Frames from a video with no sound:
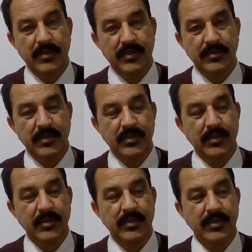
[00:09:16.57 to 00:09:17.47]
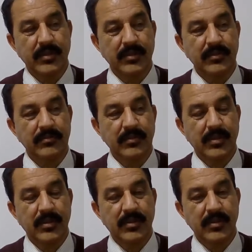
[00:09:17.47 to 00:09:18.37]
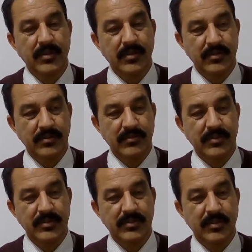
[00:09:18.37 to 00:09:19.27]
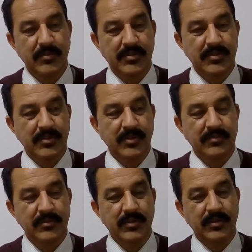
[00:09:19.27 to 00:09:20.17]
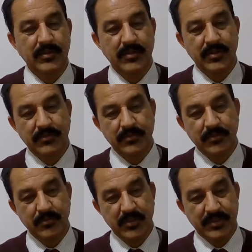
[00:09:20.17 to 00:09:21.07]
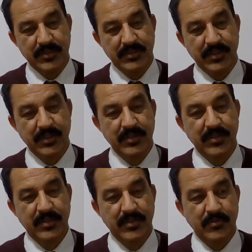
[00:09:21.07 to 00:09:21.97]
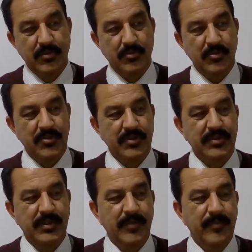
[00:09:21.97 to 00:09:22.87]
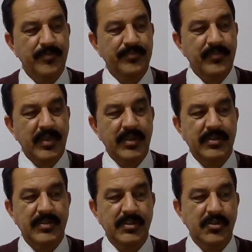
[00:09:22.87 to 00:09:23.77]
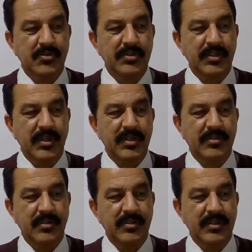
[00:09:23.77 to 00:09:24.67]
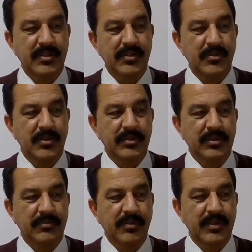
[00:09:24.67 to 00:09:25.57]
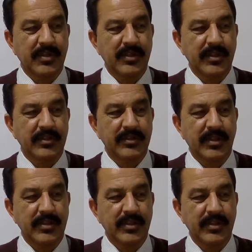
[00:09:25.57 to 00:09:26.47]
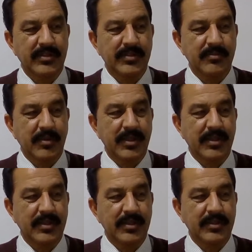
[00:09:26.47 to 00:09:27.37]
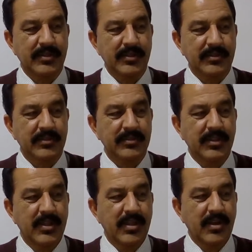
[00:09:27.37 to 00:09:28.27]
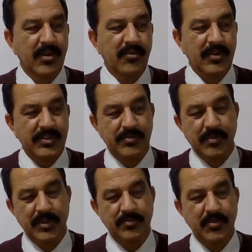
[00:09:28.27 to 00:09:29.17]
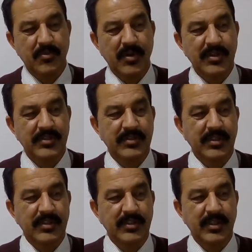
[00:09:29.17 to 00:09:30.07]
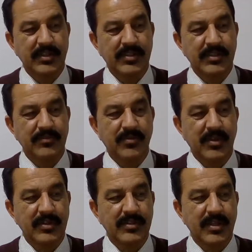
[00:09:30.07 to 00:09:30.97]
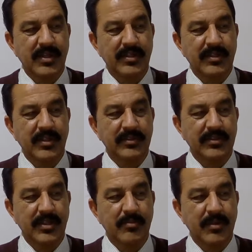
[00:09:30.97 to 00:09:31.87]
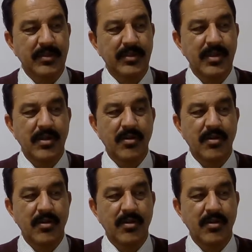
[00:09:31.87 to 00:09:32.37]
reason, and which is the mixture of the mixed design proportions. It reduces the light coloring during the firing and the enhanced mechanically characters. Feldspar provides the glassy phase and the ceramic